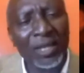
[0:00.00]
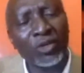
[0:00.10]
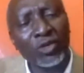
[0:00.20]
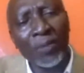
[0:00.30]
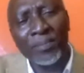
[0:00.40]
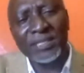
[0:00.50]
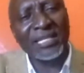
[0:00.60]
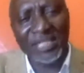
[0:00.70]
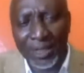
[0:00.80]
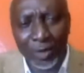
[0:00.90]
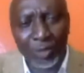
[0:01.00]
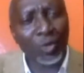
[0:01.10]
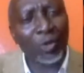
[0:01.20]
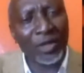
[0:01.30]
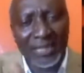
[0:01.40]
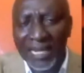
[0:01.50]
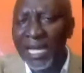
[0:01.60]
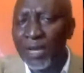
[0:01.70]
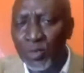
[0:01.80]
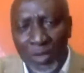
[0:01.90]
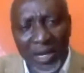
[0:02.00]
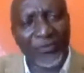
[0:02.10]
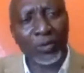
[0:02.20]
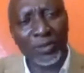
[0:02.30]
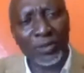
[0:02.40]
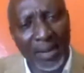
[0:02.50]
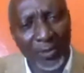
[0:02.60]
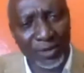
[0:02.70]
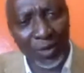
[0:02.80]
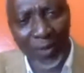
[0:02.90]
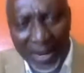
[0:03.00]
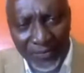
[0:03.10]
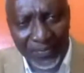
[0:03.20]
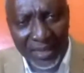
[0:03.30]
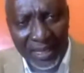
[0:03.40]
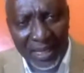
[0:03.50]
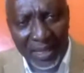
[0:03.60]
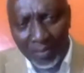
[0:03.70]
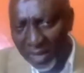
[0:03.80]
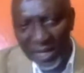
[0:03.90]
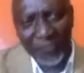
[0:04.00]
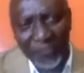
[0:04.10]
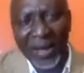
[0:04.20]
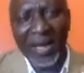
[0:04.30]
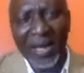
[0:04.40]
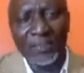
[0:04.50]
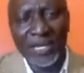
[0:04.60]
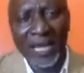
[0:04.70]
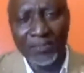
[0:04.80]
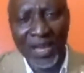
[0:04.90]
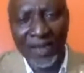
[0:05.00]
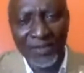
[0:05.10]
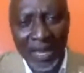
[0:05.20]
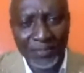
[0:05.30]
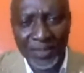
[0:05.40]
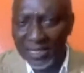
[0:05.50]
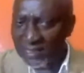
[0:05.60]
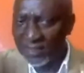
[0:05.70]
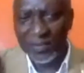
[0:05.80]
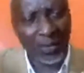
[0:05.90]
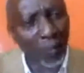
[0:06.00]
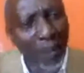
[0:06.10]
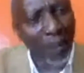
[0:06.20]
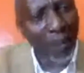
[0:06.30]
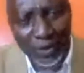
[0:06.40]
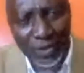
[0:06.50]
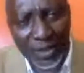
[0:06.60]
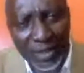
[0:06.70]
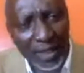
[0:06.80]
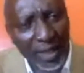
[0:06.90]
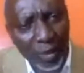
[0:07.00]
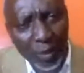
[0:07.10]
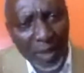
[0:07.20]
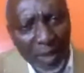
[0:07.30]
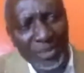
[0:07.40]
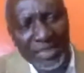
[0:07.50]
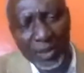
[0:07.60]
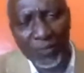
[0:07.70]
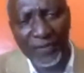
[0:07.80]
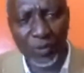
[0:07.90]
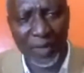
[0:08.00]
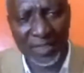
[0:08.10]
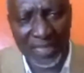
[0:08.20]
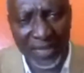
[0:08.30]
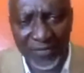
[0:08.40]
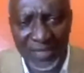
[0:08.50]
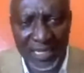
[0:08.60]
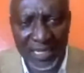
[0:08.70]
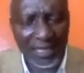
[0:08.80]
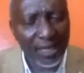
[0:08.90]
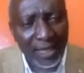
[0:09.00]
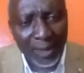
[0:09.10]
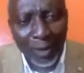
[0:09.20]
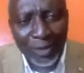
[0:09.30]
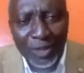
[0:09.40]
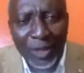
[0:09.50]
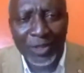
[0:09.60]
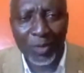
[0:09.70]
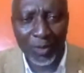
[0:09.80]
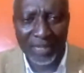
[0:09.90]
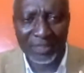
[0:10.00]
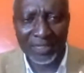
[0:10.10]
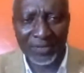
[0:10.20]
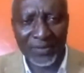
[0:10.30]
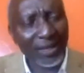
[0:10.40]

your busy schedules will not allow you to have a good time with your wife. But if I'm having happiness, why not? Lee Kuan Yew stayed over 27 years. He was not democratic.